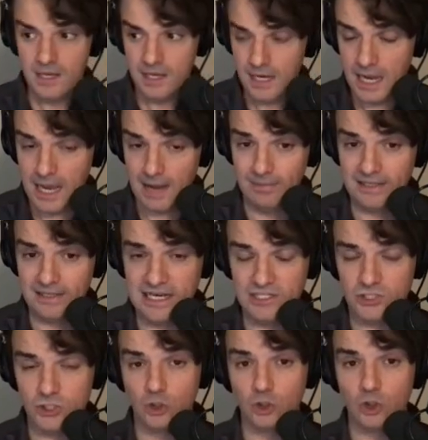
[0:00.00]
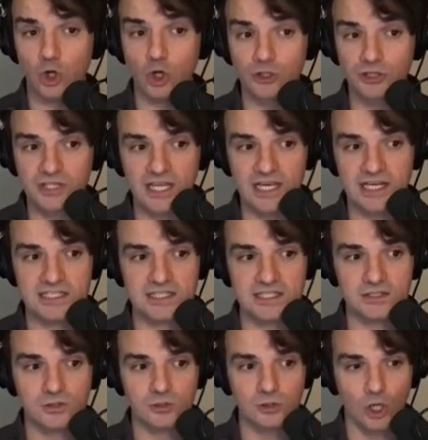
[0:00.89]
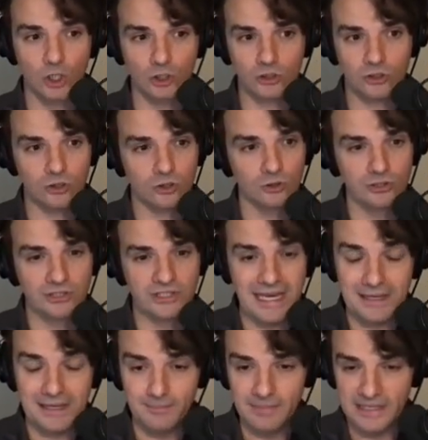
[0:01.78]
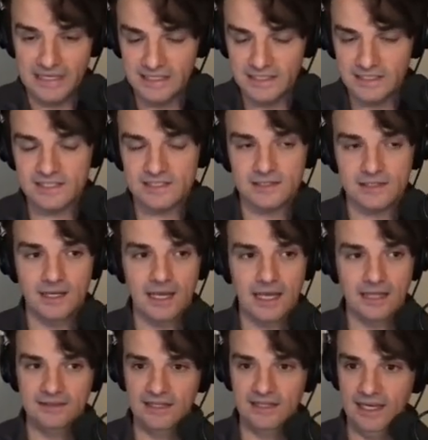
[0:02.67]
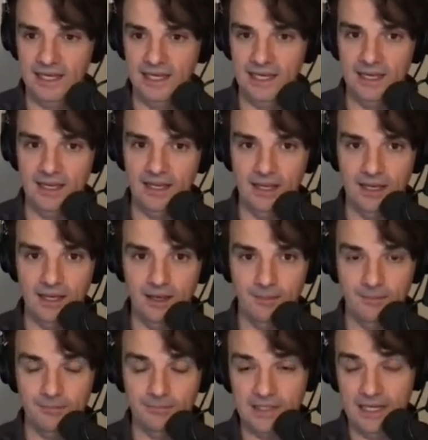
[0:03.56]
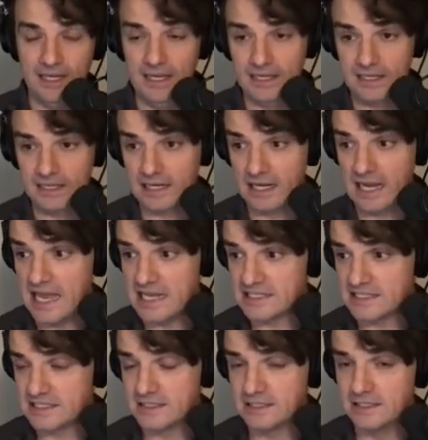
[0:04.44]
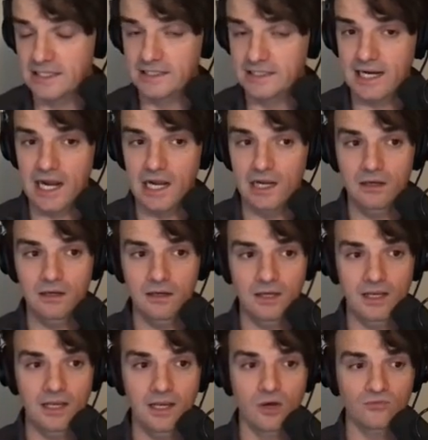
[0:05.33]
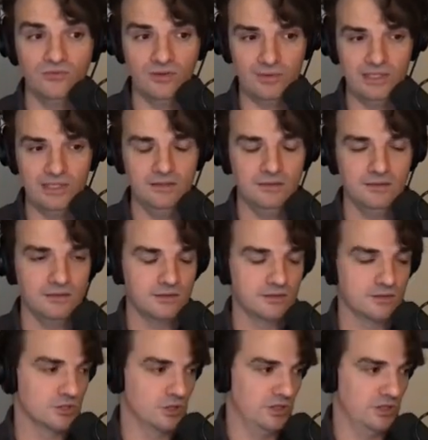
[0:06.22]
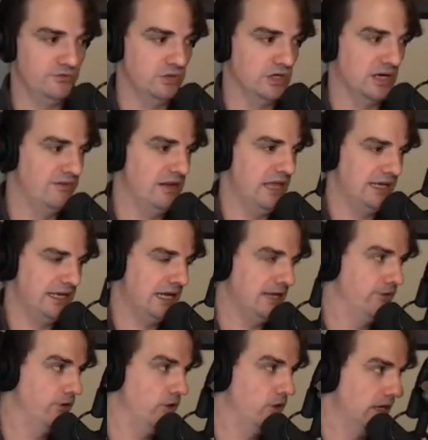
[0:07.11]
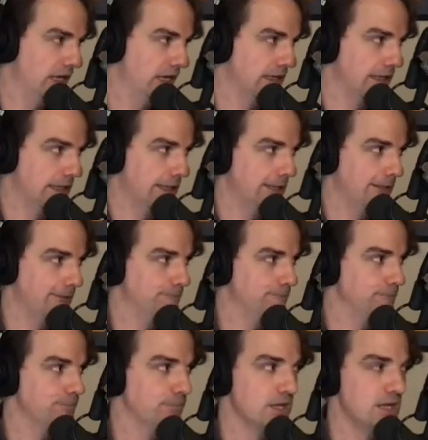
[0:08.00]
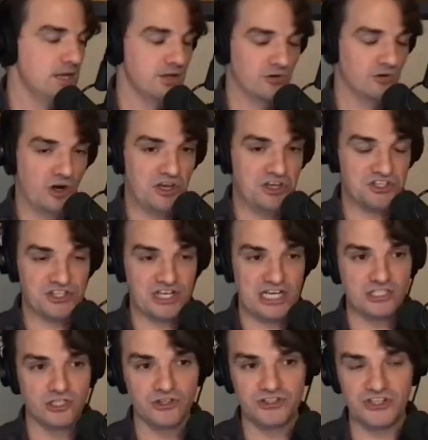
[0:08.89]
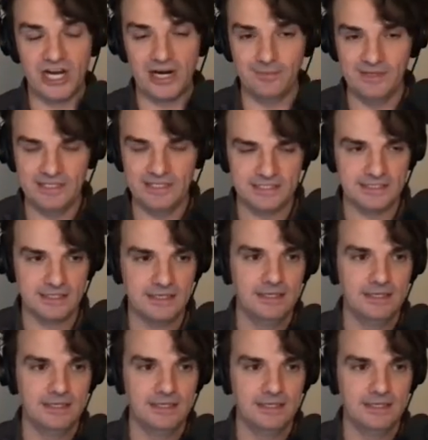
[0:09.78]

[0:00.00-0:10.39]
application context dot contain beans and the the class literal uh, of the bean. So if you have like I don't know like um, registration service.